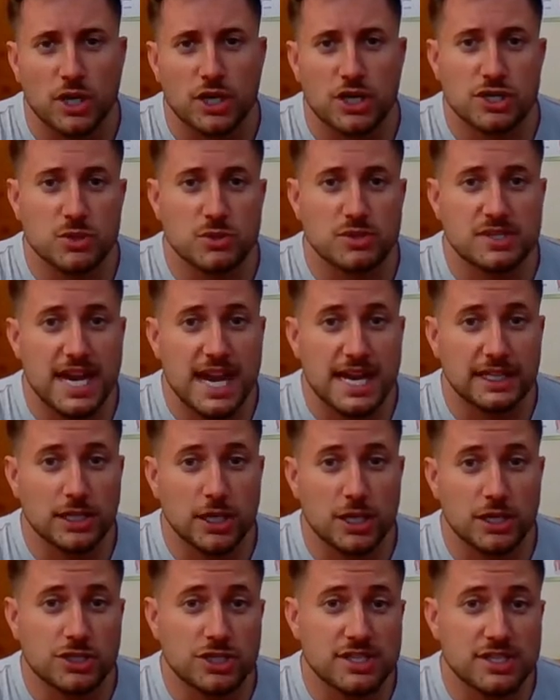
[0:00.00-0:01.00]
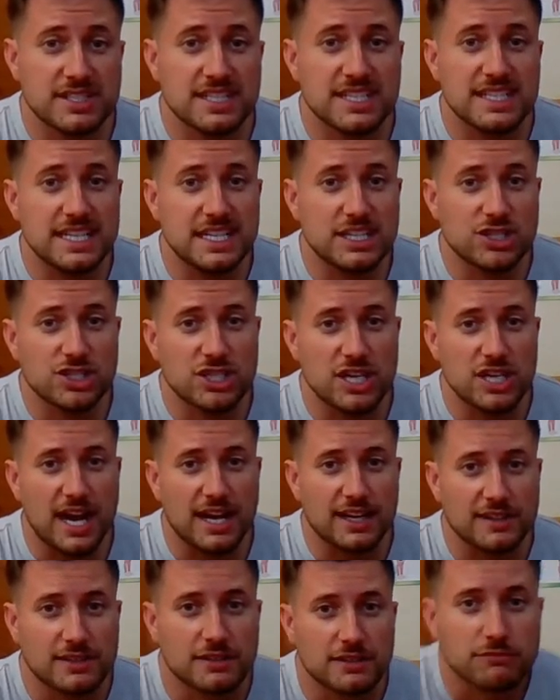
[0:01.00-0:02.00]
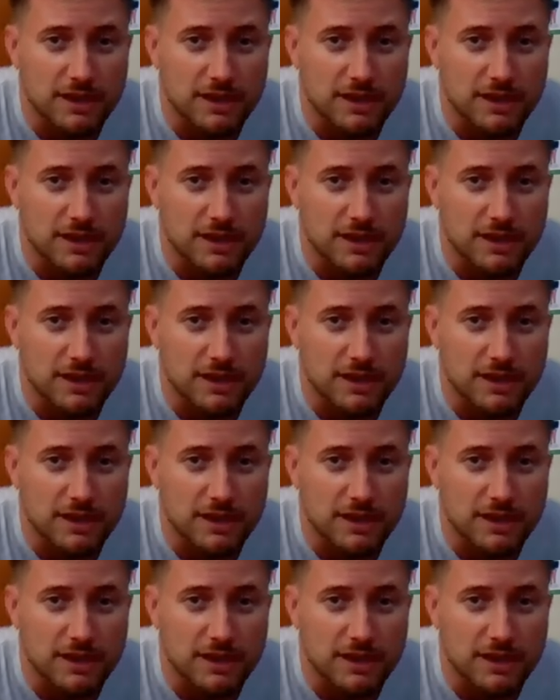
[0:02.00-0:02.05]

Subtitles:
We're going to do 10 lunges each side.